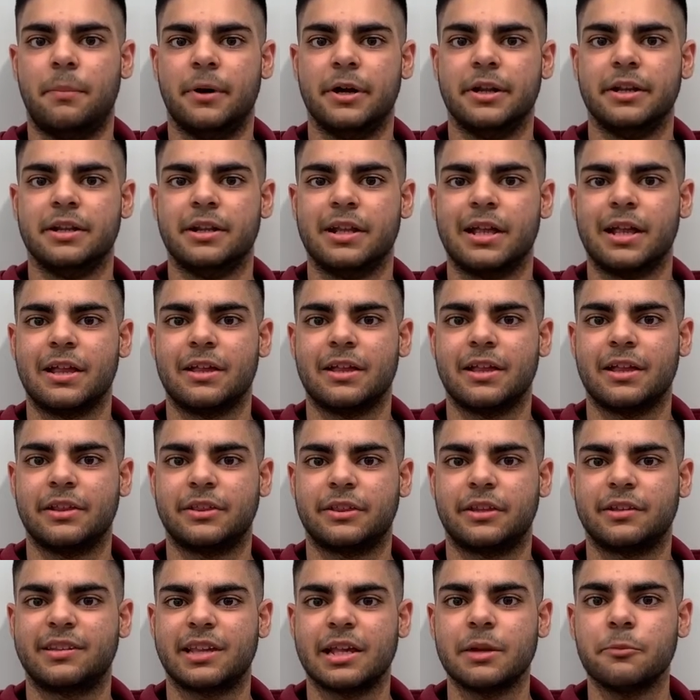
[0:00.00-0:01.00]
But
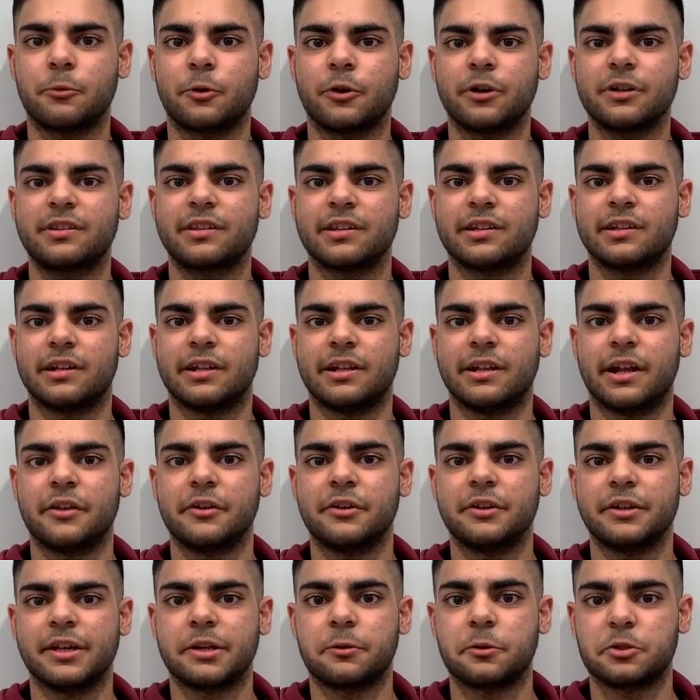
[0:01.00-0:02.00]
the same words in
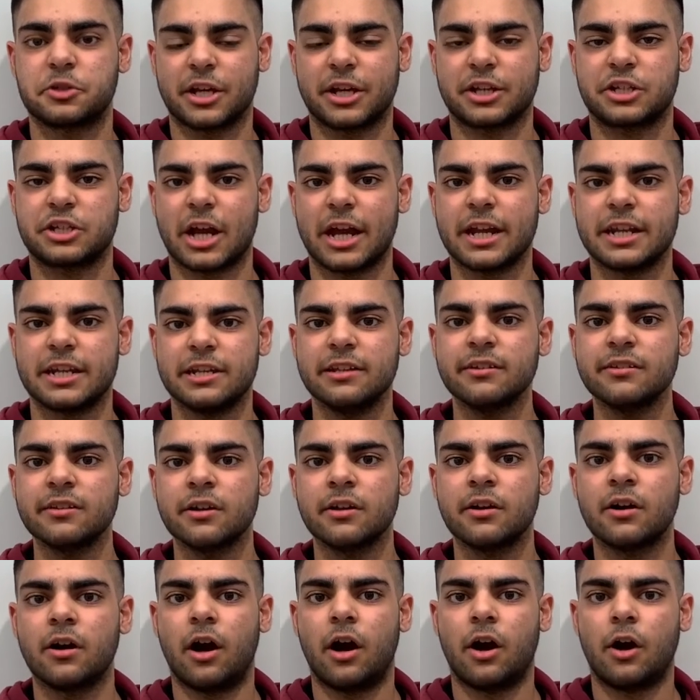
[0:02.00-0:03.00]
another language like
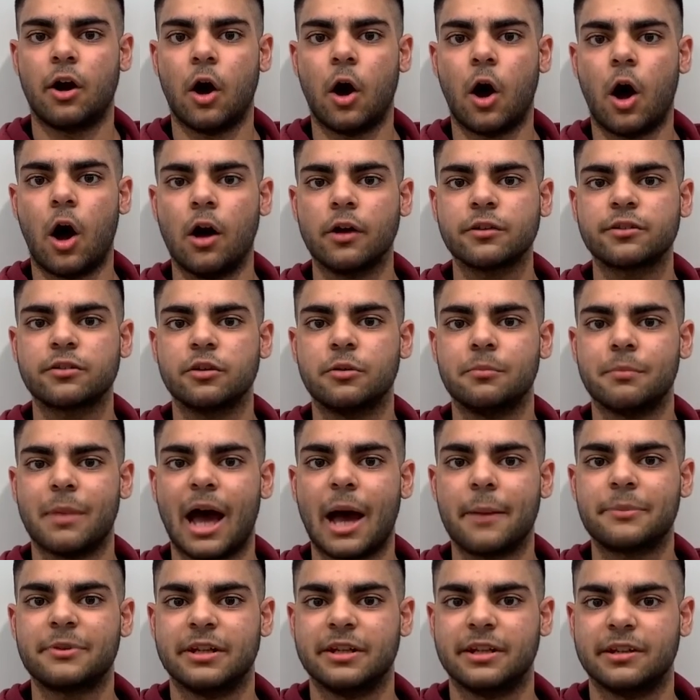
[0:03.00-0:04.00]
Chinese are also
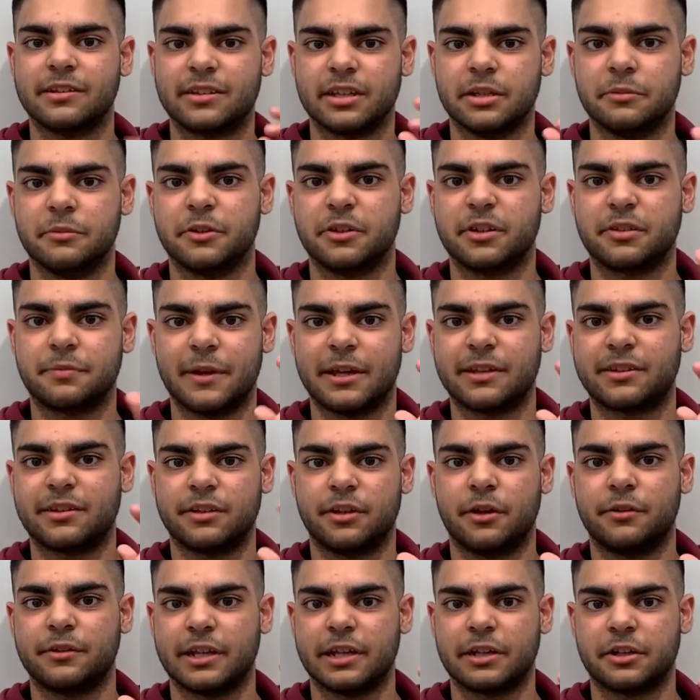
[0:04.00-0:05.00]
mapped in a similar space
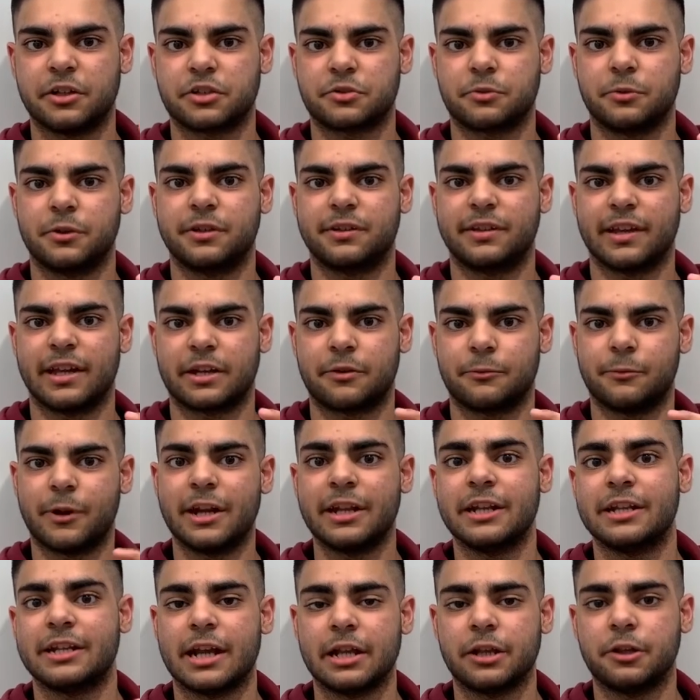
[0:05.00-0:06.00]
to those English words like
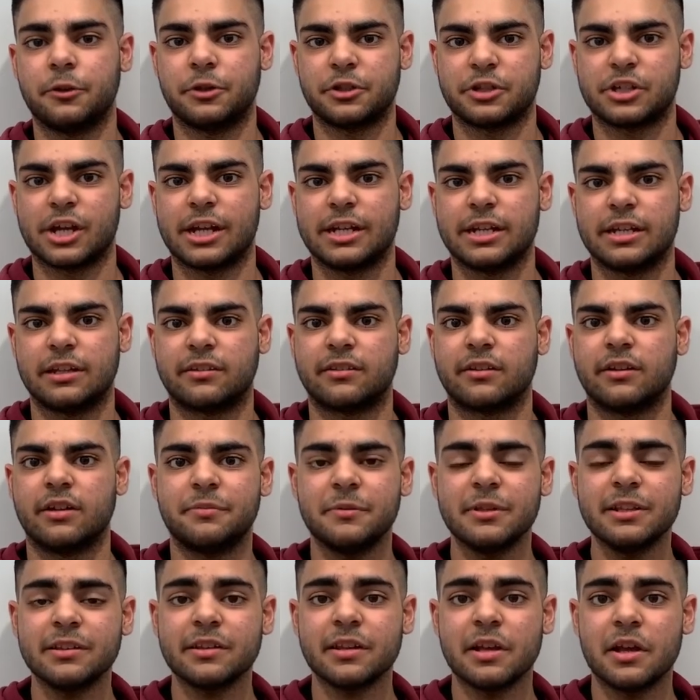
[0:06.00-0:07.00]
red and yellow in Chinese.
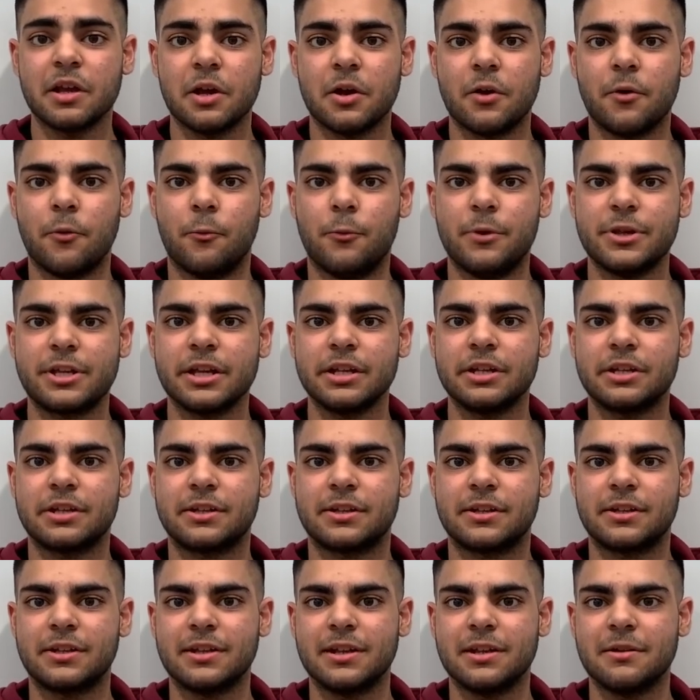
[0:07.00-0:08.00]
This means we
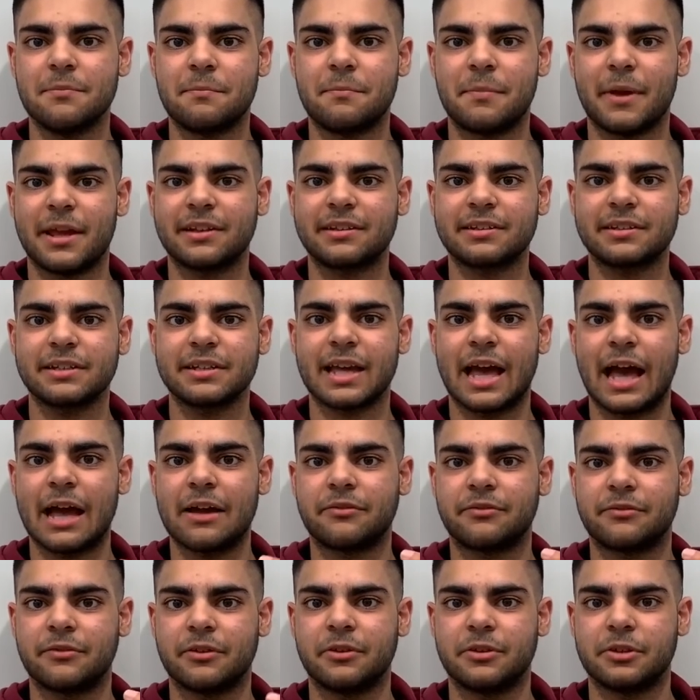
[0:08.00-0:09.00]
could basically
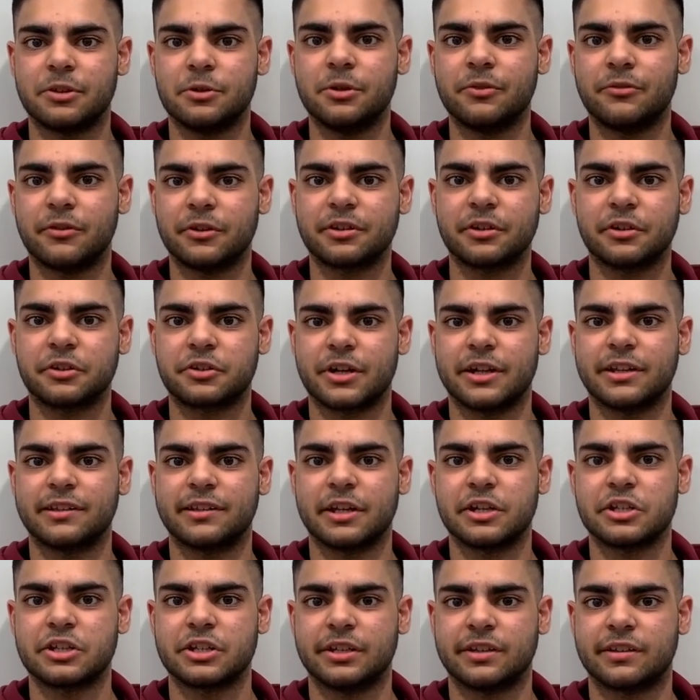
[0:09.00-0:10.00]
have universal
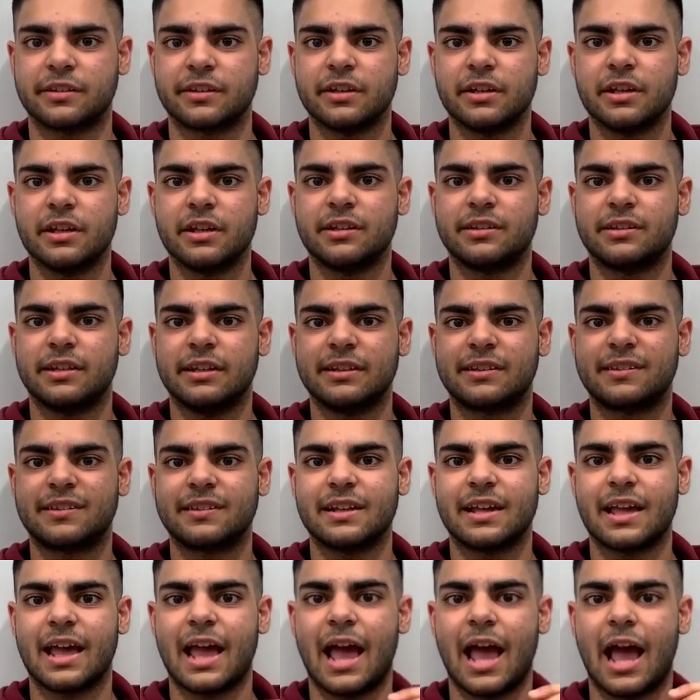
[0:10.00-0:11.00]
translations,
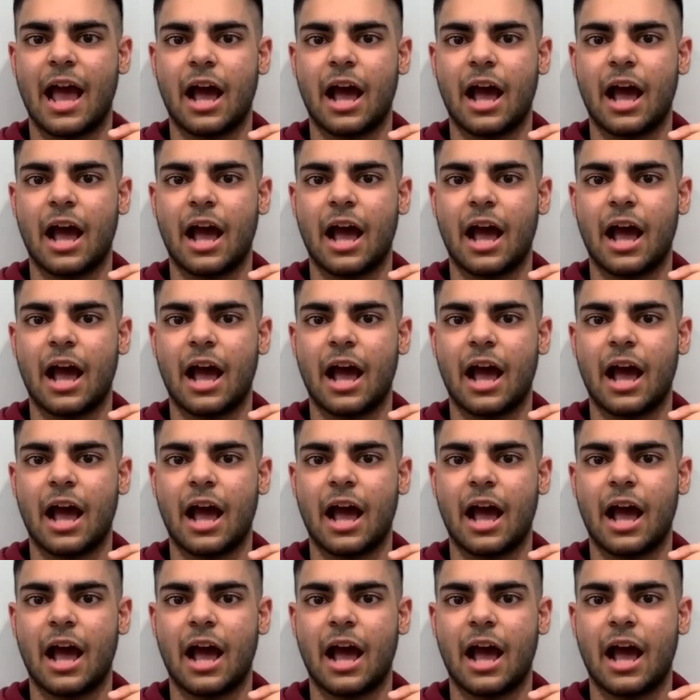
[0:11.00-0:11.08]
since